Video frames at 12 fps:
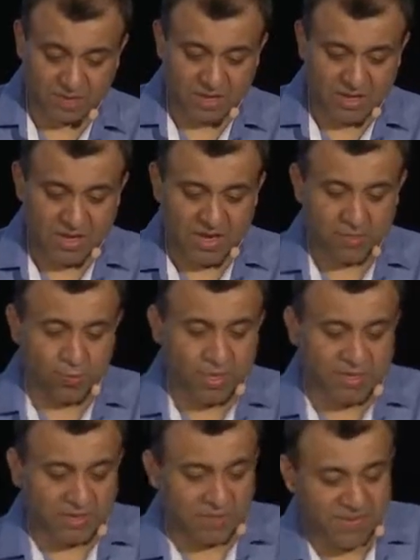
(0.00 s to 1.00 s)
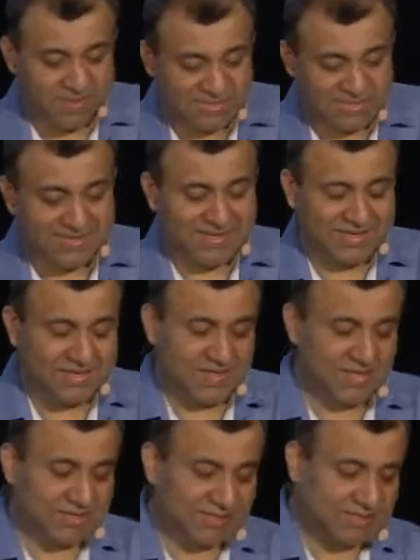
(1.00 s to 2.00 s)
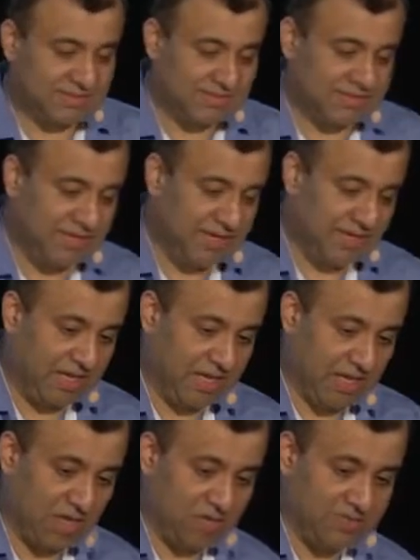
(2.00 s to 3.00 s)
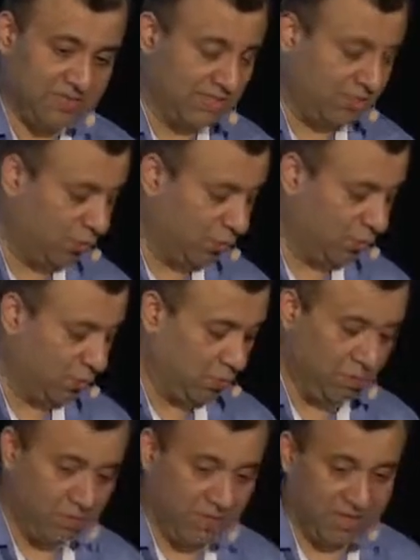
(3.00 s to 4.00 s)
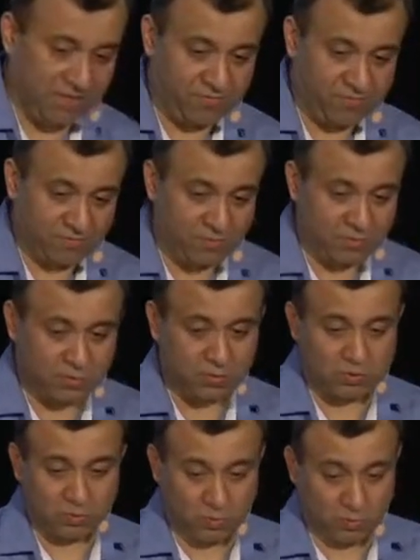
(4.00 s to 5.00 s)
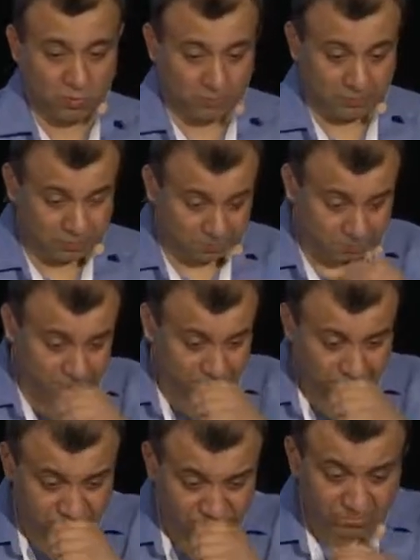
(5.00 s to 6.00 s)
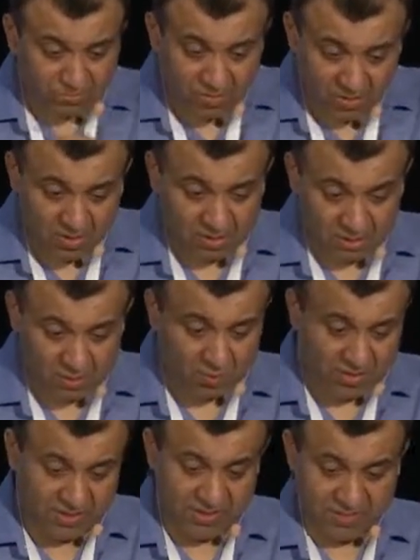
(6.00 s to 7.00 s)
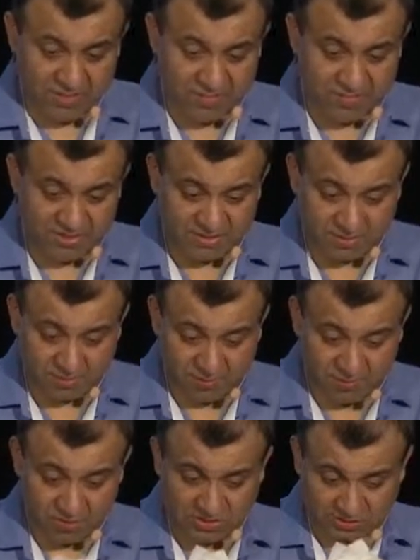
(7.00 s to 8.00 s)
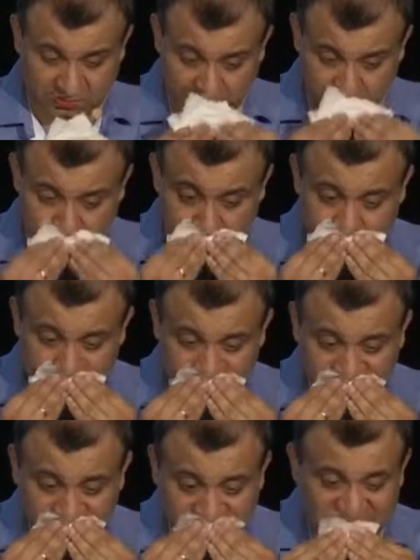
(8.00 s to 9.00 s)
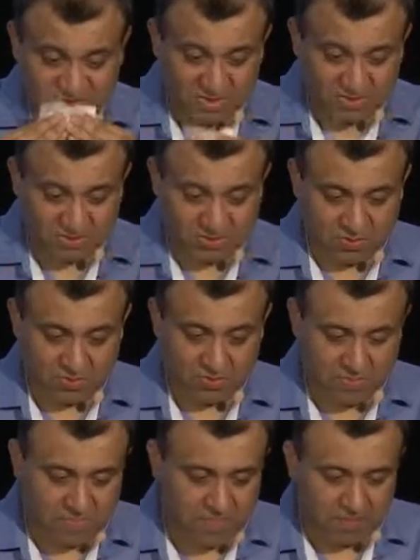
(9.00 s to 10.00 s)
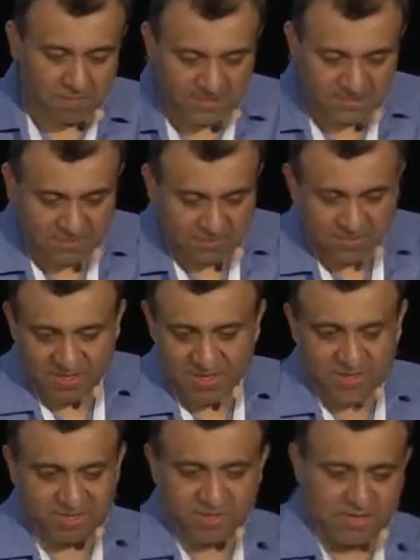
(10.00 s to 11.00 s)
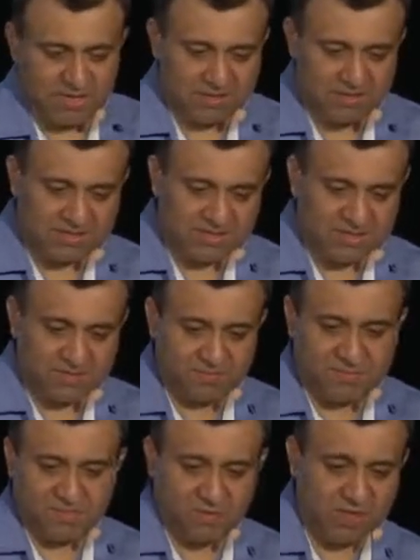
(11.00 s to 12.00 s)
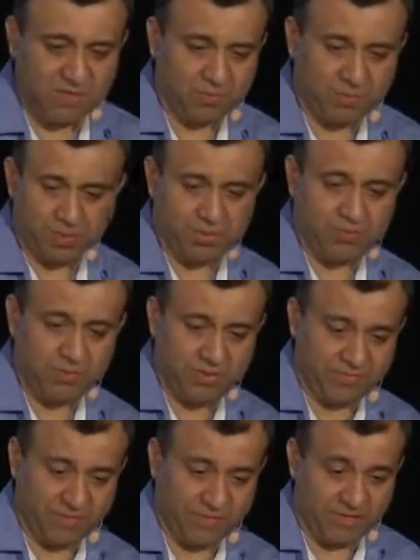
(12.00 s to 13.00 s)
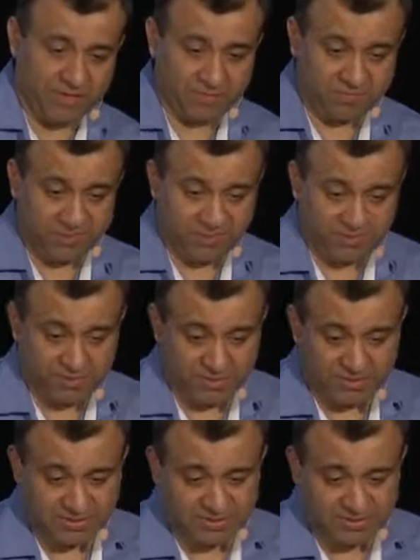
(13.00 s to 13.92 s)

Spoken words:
And what it basically does, it allows you to build from source code to container images on repositories, right? So a build step can have multiple steps, and you can push it to different kind of registries.